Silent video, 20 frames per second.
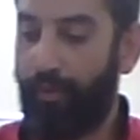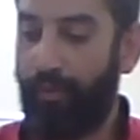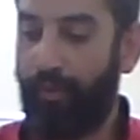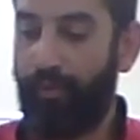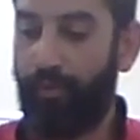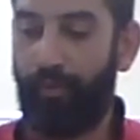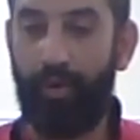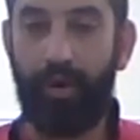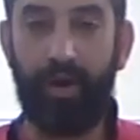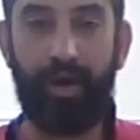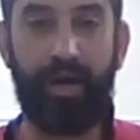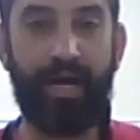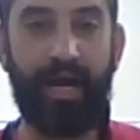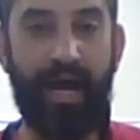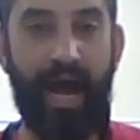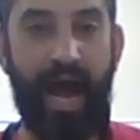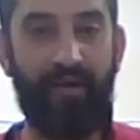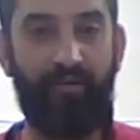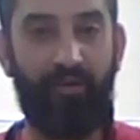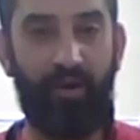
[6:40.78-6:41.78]
We're gonna
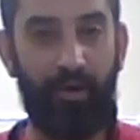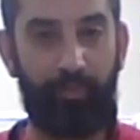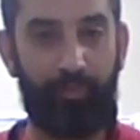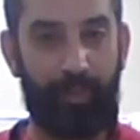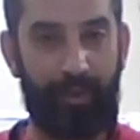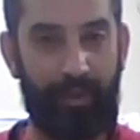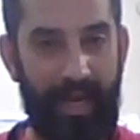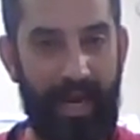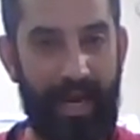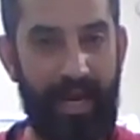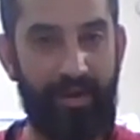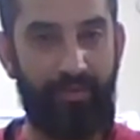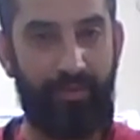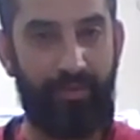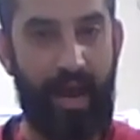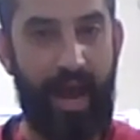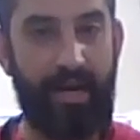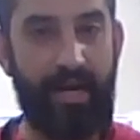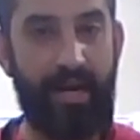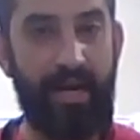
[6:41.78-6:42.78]
have our plate
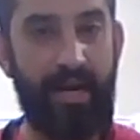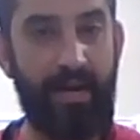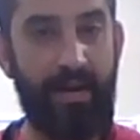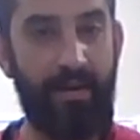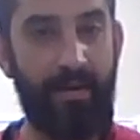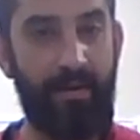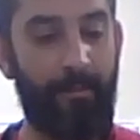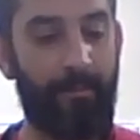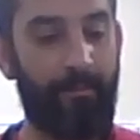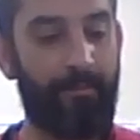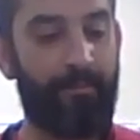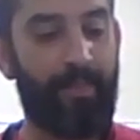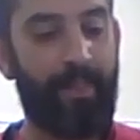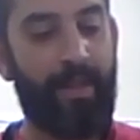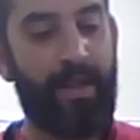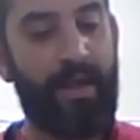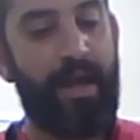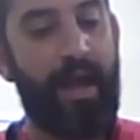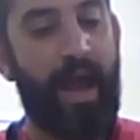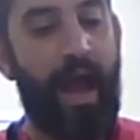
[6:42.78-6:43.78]
ready
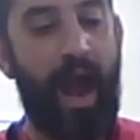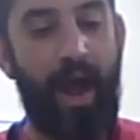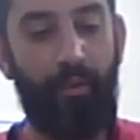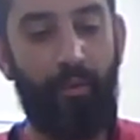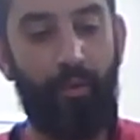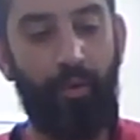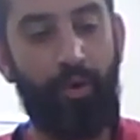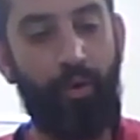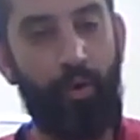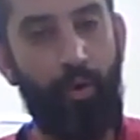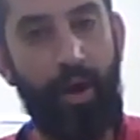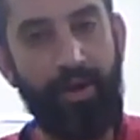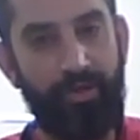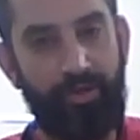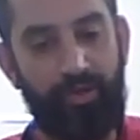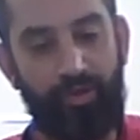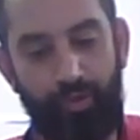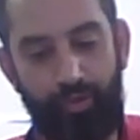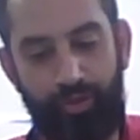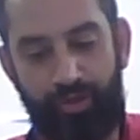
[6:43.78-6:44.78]
and we're going
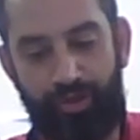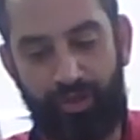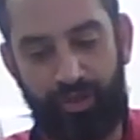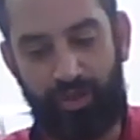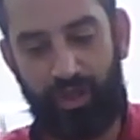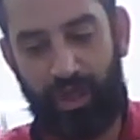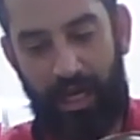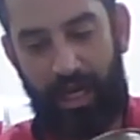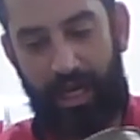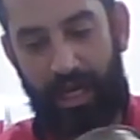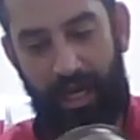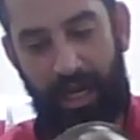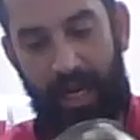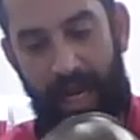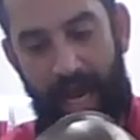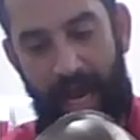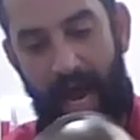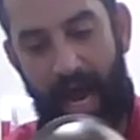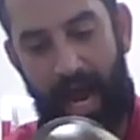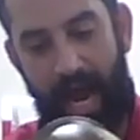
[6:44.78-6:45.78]
to
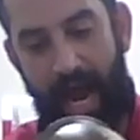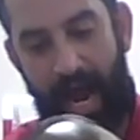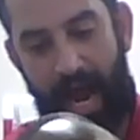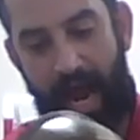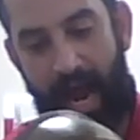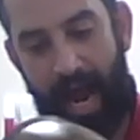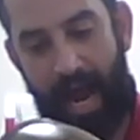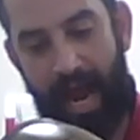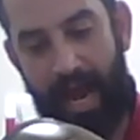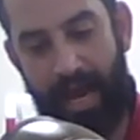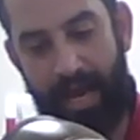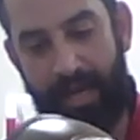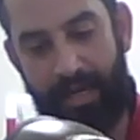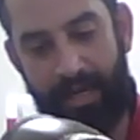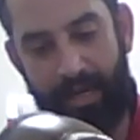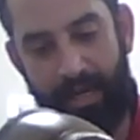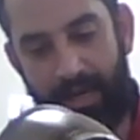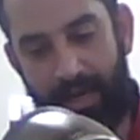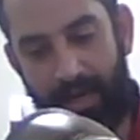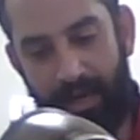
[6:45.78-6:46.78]

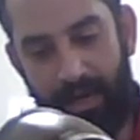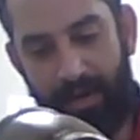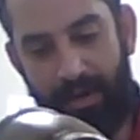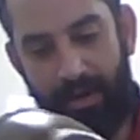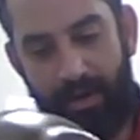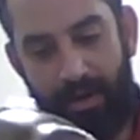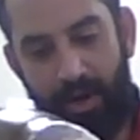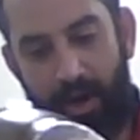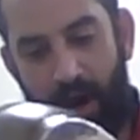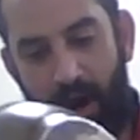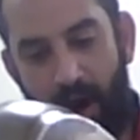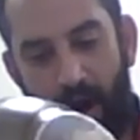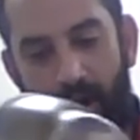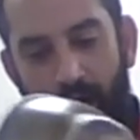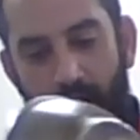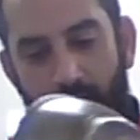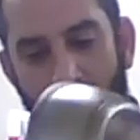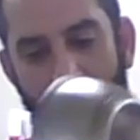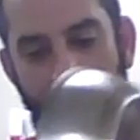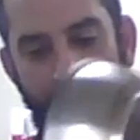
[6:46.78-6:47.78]
slide our
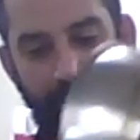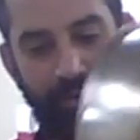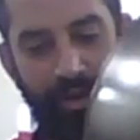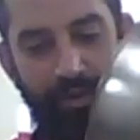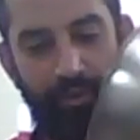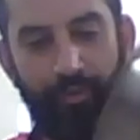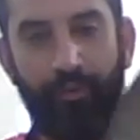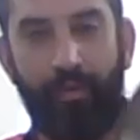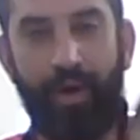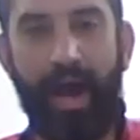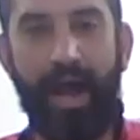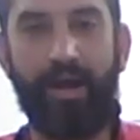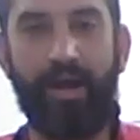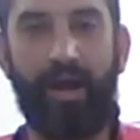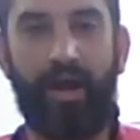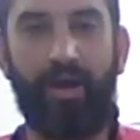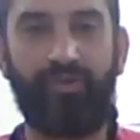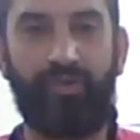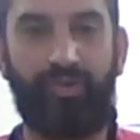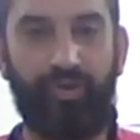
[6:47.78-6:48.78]
omelet right
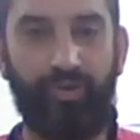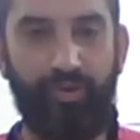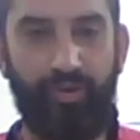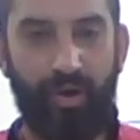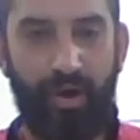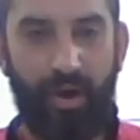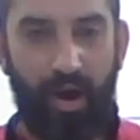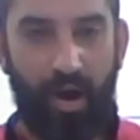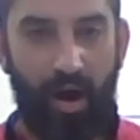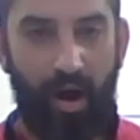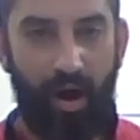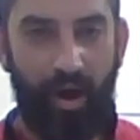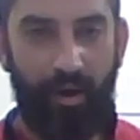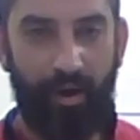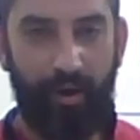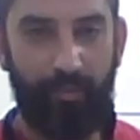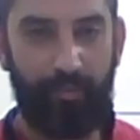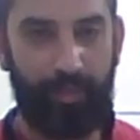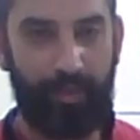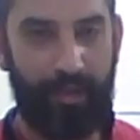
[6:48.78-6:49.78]
onto
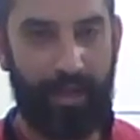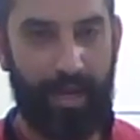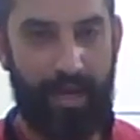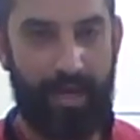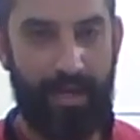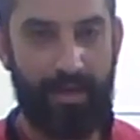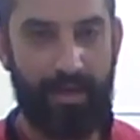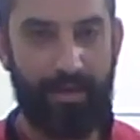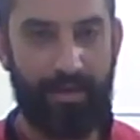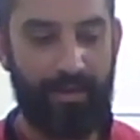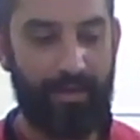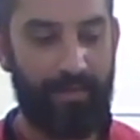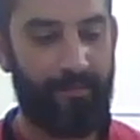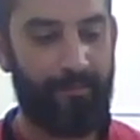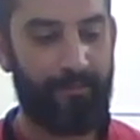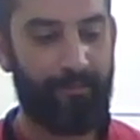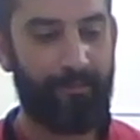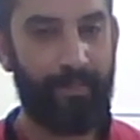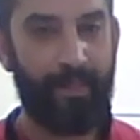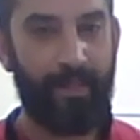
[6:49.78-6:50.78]
our plate
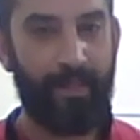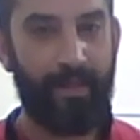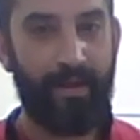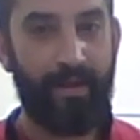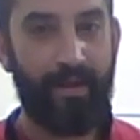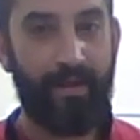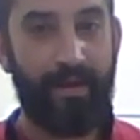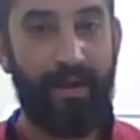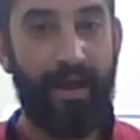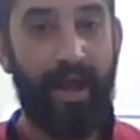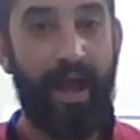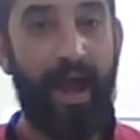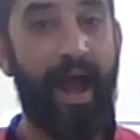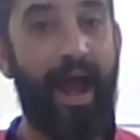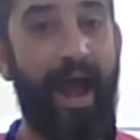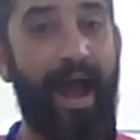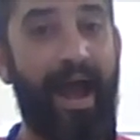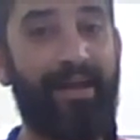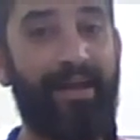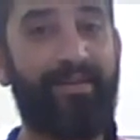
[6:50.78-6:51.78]

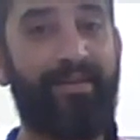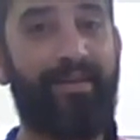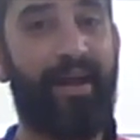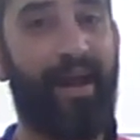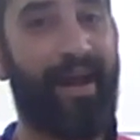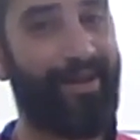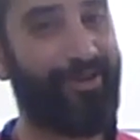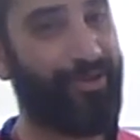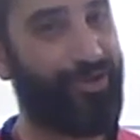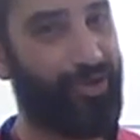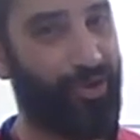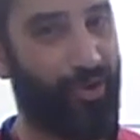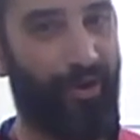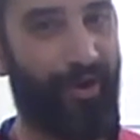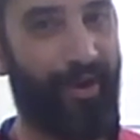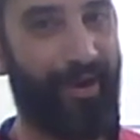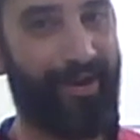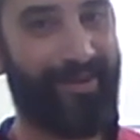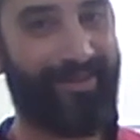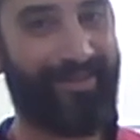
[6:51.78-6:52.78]
and
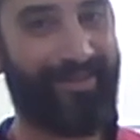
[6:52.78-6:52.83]
enjoy.